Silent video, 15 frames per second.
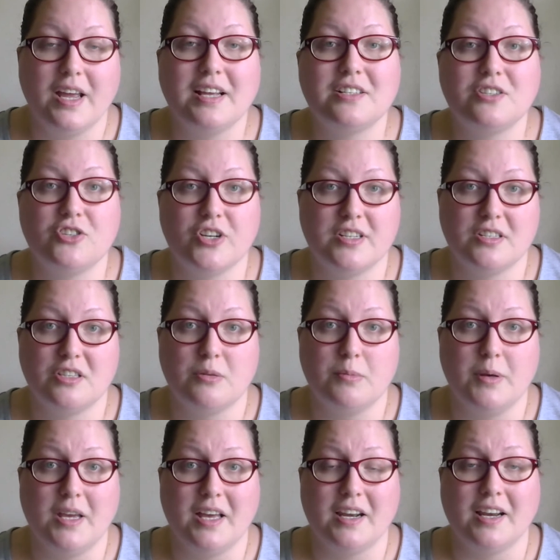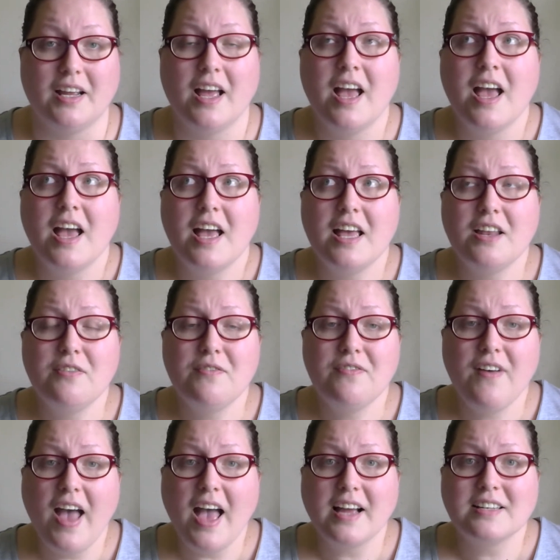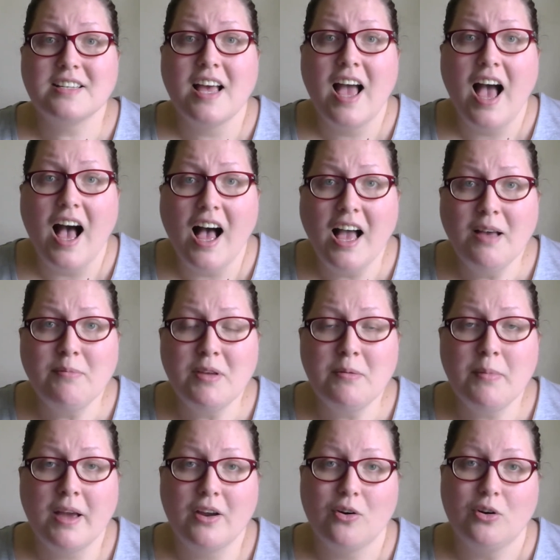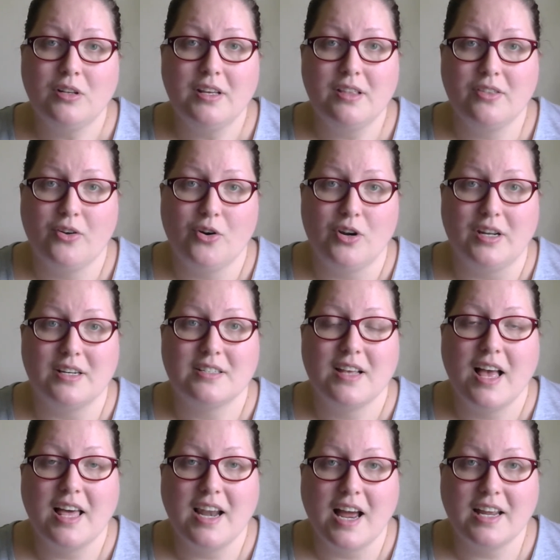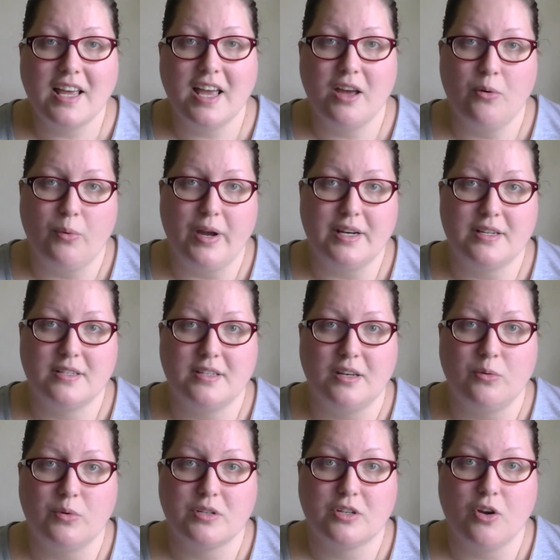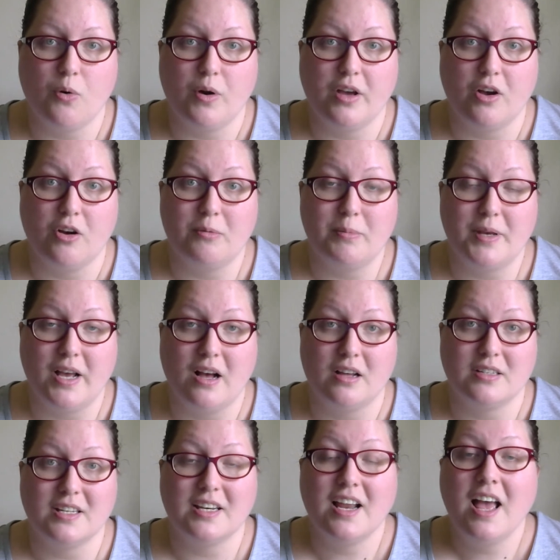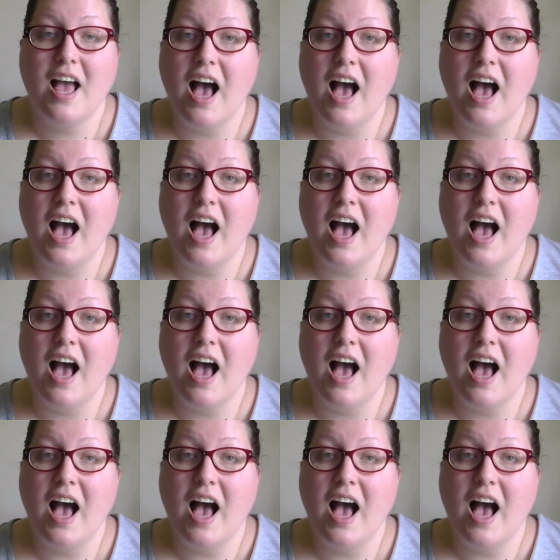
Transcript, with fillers: It's just the beginning. In fact, I'm in my early thirties and I can't wait to see what's going on beyond it.